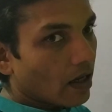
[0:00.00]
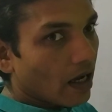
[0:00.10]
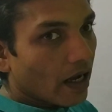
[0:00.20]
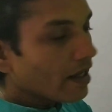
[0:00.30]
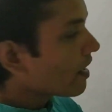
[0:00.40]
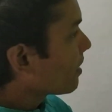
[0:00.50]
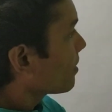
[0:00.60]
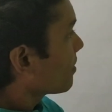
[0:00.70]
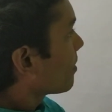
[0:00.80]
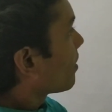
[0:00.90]

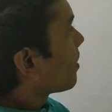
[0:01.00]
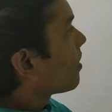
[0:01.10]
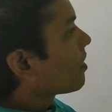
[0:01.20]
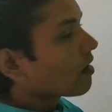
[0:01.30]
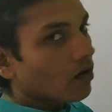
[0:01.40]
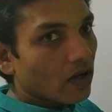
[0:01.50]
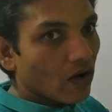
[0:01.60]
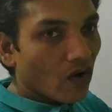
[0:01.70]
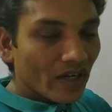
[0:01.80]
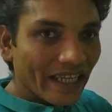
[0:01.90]
again
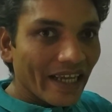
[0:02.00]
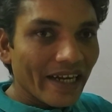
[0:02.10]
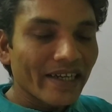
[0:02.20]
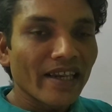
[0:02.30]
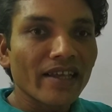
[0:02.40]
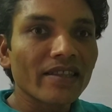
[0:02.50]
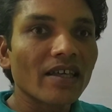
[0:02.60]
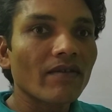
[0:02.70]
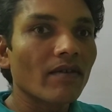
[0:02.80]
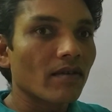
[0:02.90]
on getting
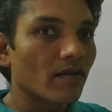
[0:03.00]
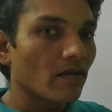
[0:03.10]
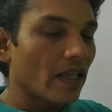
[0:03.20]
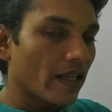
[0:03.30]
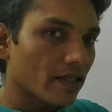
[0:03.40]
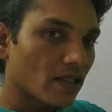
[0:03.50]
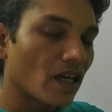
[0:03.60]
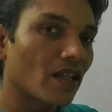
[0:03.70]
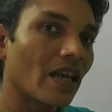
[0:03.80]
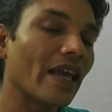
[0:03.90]
the
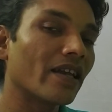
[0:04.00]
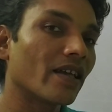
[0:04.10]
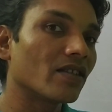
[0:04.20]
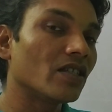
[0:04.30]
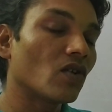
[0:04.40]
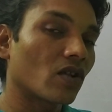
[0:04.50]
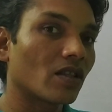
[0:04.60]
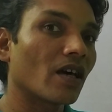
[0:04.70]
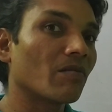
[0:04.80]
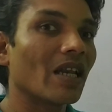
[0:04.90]
external energy or
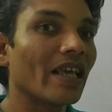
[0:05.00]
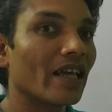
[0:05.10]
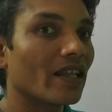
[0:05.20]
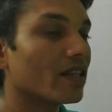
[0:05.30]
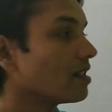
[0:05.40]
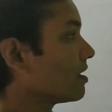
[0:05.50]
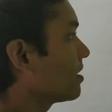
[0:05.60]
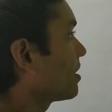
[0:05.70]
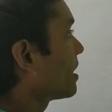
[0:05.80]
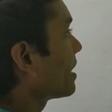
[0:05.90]
thermal energy,
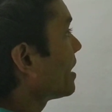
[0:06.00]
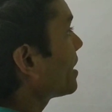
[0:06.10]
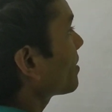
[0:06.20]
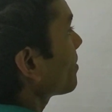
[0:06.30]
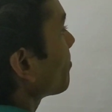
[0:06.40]
it